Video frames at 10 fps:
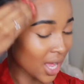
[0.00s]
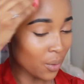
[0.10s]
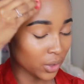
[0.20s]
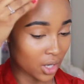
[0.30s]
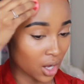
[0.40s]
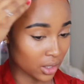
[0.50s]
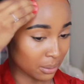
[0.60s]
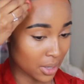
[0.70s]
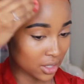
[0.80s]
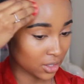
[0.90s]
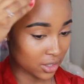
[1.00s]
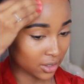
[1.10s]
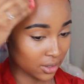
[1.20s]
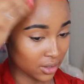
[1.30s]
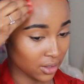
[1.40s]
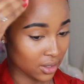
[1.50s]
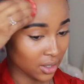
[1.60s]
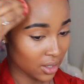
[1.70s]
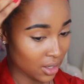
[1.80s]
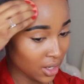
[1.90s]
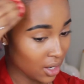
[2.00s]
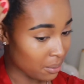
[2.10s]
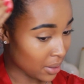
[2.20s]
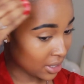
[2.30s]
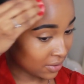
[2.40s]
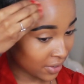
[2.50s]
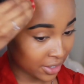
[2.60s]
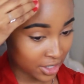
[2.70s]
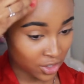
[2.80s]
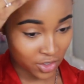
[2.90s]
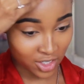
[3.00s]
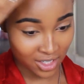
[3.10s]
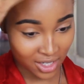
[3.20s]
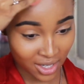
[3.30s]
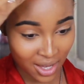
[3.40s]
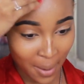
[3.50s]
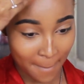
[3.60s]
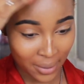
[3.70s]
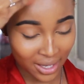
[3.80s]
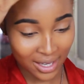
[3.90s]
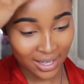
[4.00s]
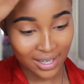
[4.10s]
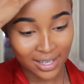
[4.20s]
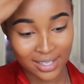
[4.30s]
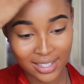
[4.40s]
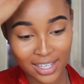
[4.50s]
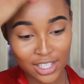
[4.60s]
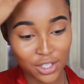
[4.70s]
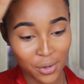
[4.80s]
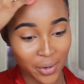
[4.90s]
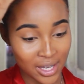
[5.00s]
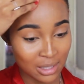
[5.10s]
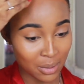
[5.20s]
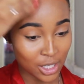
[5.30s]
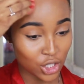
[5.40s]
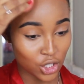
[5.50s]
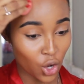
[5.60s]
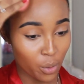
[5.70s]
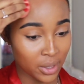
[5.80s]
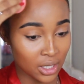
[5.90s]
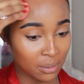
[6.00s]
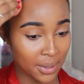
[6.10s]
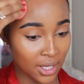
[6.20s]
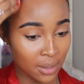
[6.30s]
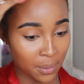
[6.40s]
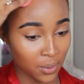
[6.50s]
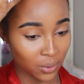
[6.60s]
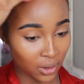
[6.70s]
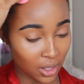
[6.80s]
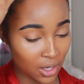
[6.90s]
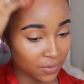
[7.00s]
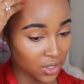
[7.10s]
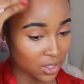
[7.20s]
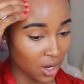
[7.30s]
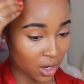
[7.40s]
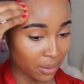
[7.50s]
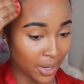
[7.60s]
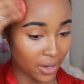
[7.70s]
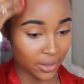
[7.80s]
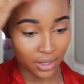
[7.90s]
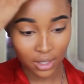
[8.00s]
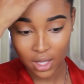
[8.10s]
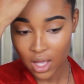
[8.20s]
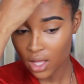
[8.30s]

I wouldn't call it a monster, but it's very interesting, because it is so crazy, because so many people love to talk about it,